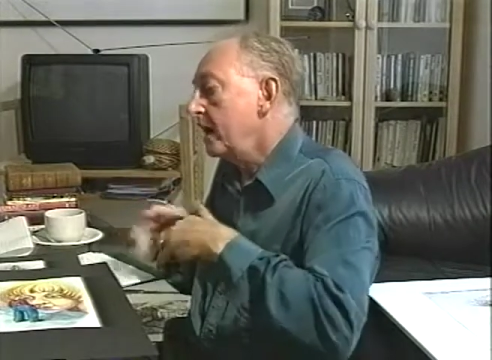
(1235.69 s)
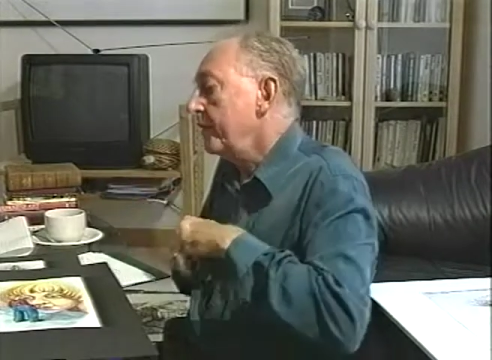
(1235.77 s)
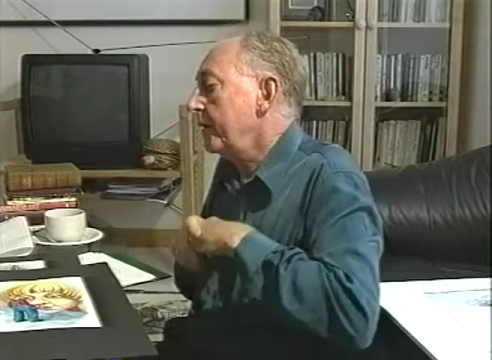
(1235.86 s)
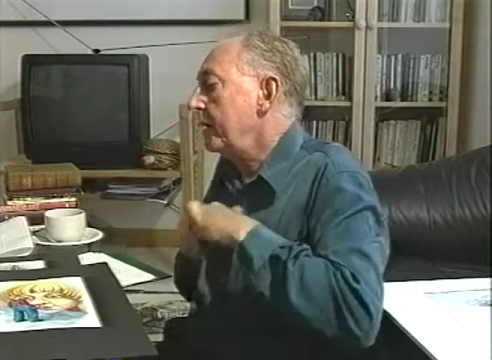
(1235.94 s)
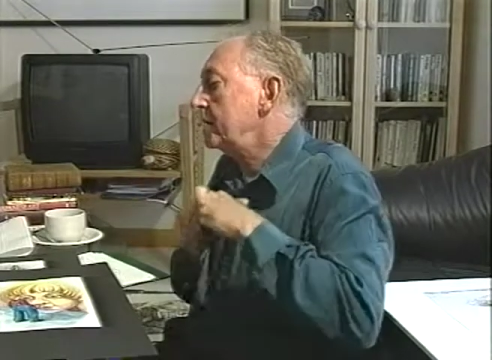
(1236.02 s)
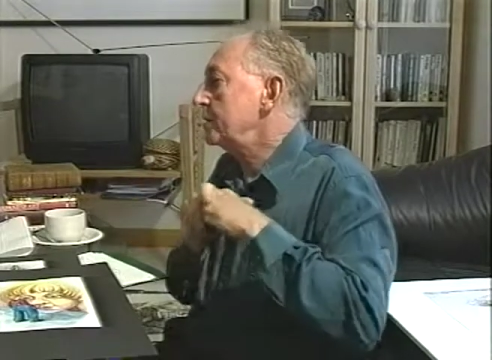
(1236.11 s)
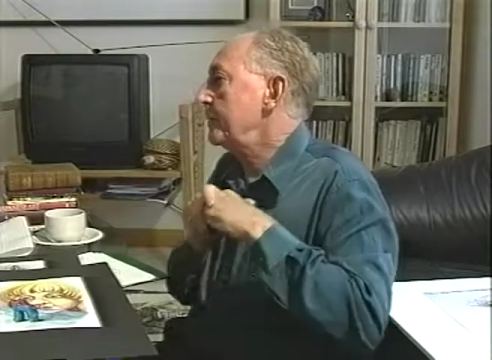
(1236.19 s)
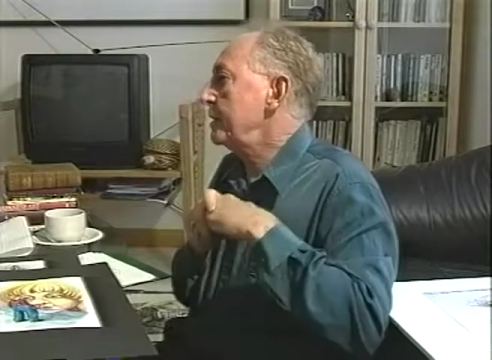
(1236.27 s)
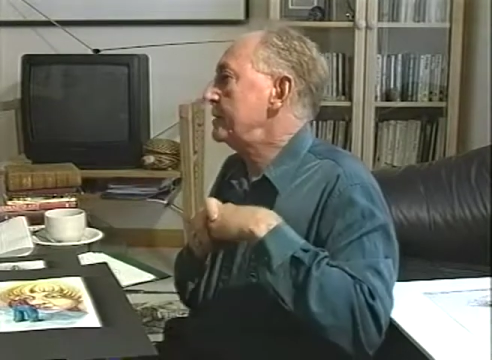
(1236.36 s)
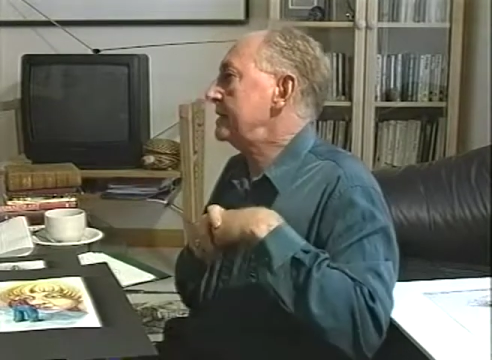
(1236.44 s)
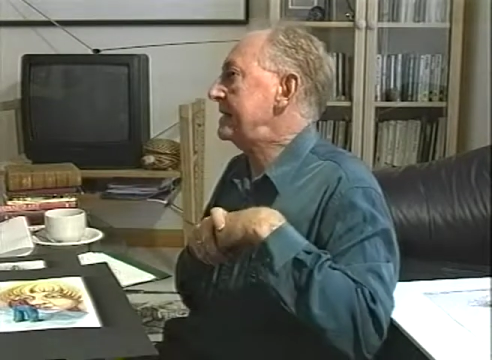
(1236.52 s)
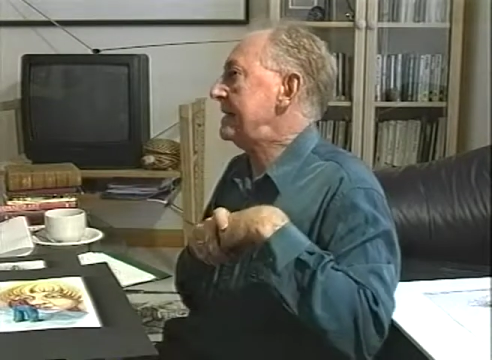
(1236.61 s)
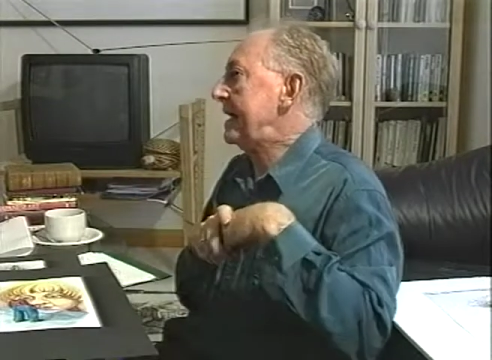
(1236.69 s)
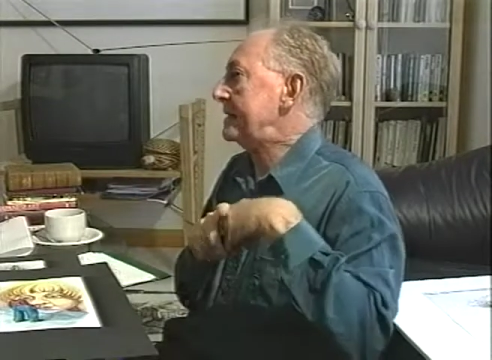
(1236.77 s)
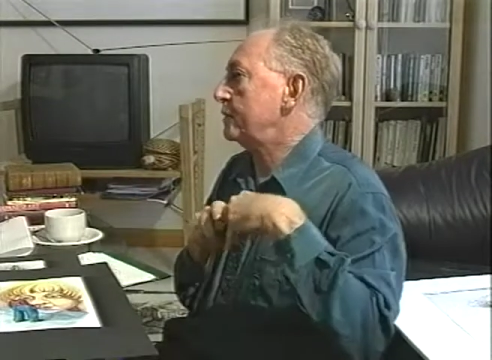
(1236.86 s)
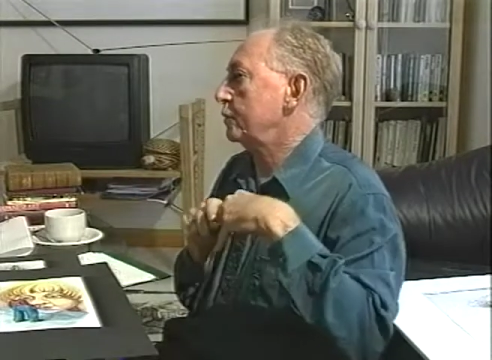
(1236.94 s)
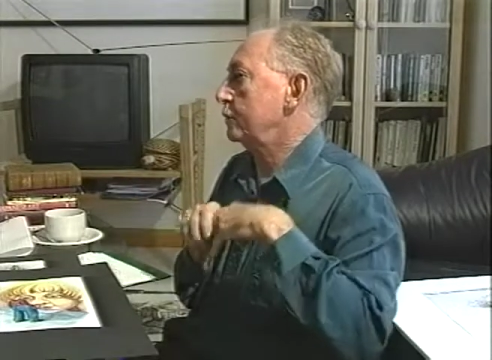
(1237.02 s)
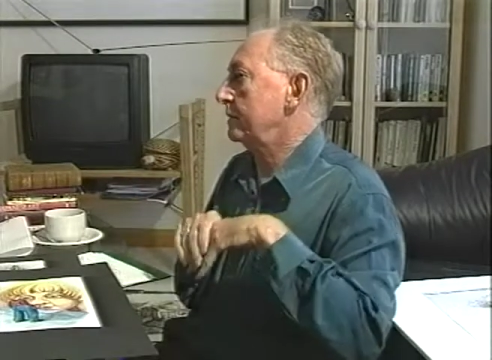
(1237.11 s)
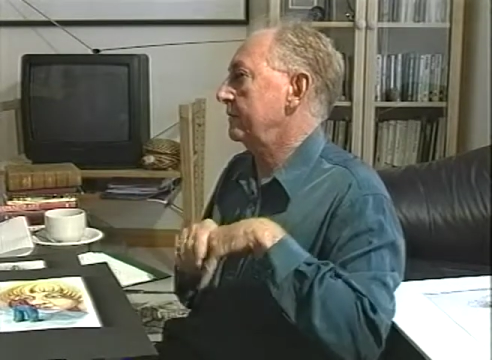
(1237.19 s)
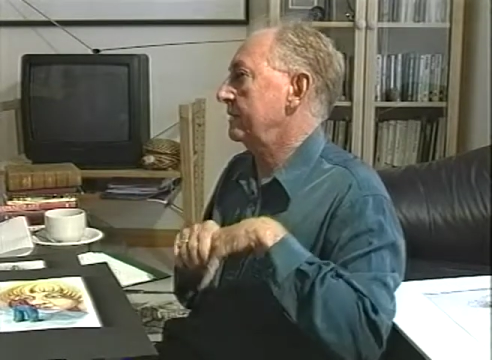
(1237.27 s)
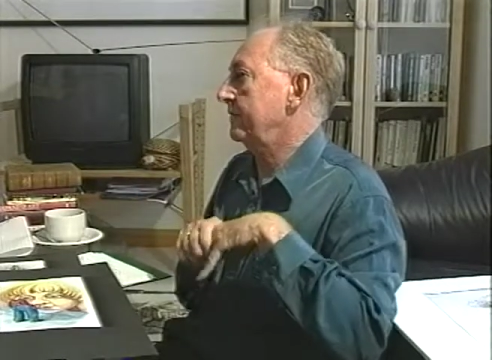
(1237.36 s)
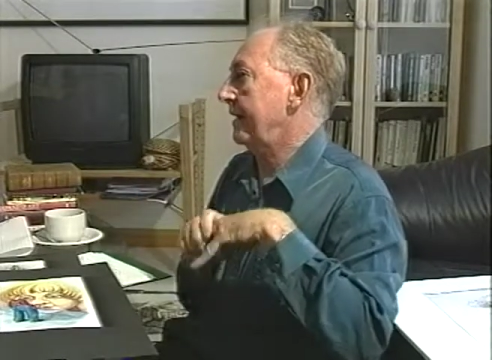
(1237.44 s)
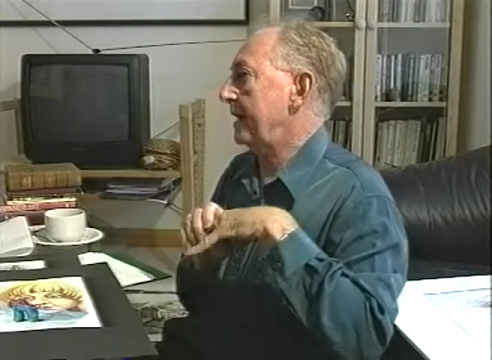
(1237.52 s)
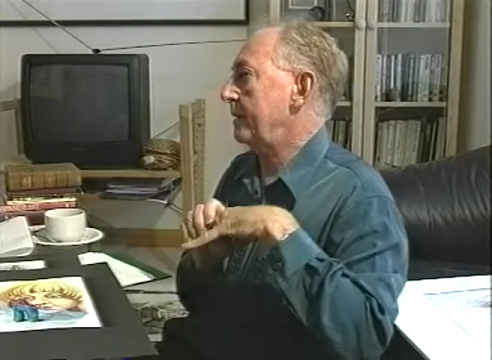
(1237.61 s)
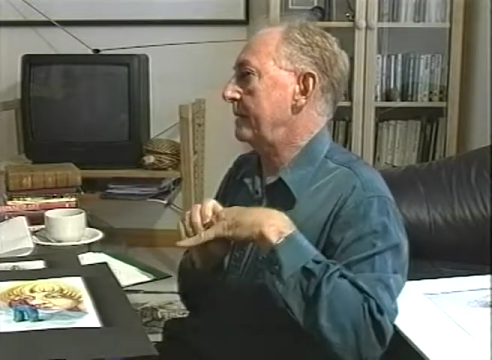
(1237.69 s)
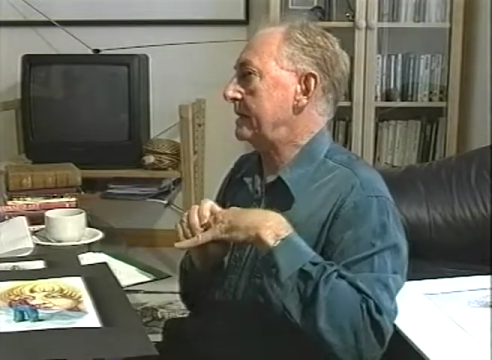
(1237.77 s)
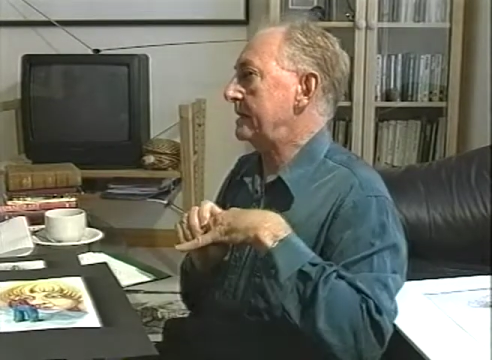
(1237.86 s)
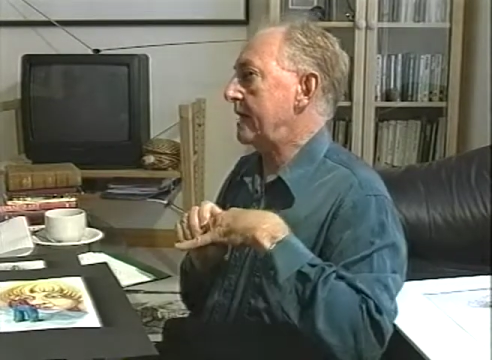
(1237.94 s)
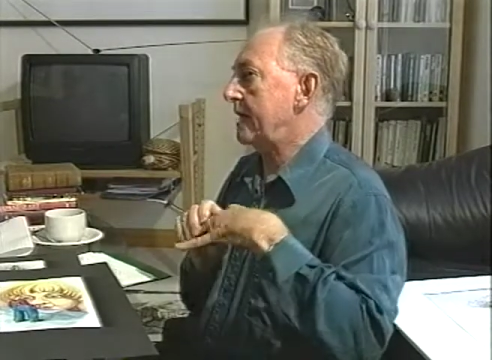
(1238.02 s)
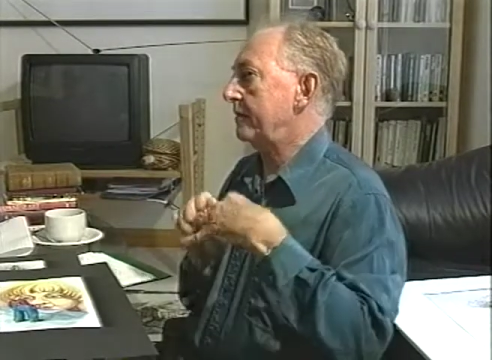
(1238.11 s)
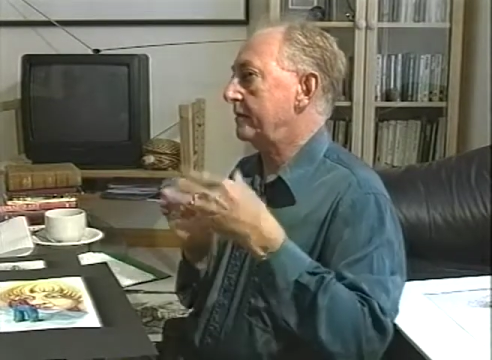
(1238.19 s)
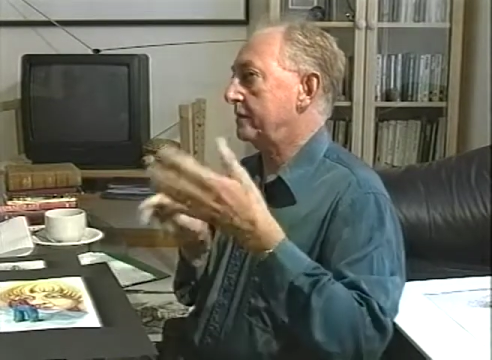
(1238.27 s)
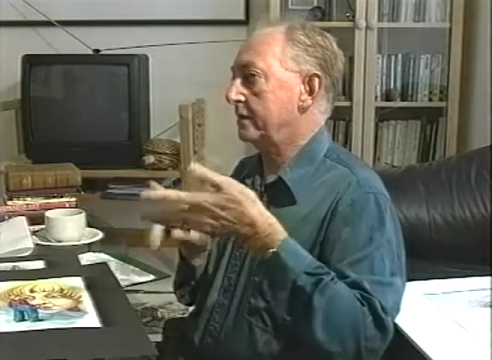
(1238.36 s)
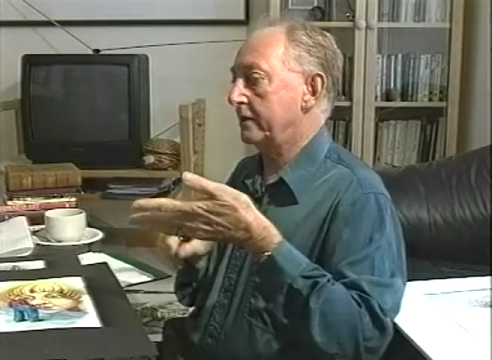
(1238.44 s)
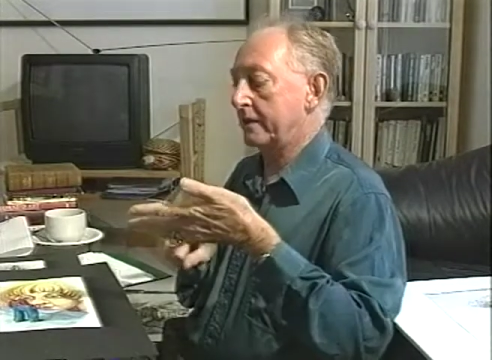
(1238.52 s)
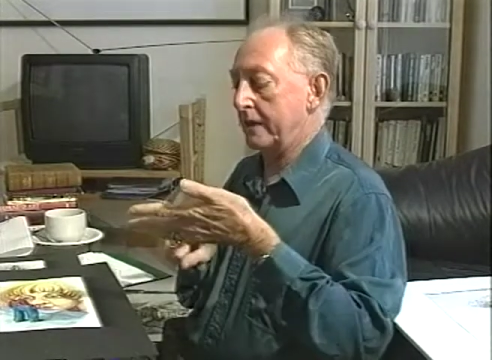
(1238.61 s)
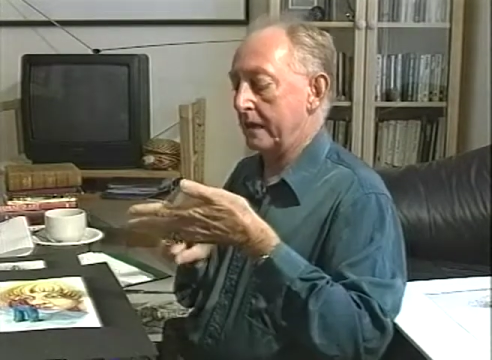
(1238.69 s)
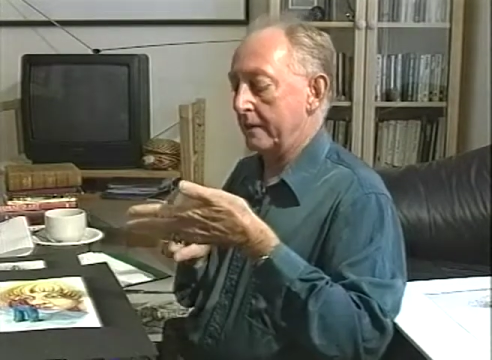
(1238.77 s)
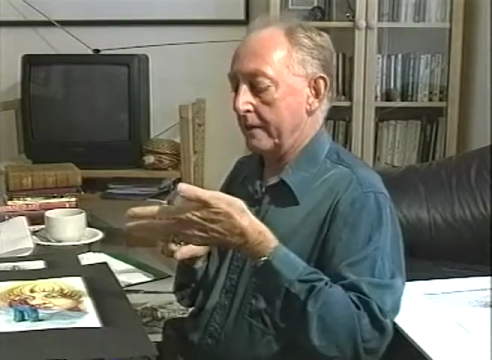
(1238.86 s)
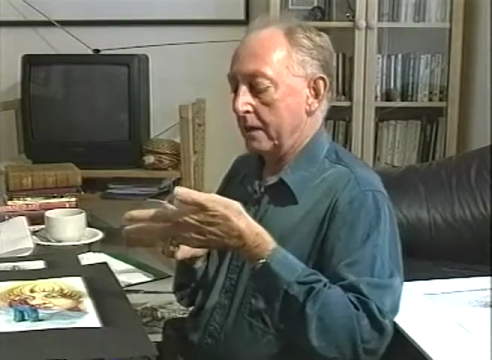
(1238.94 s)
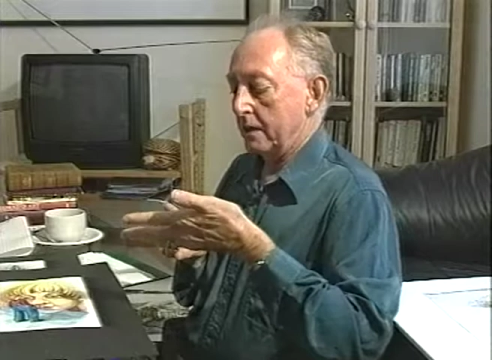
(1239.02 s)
Then I suppose the next sort of development after the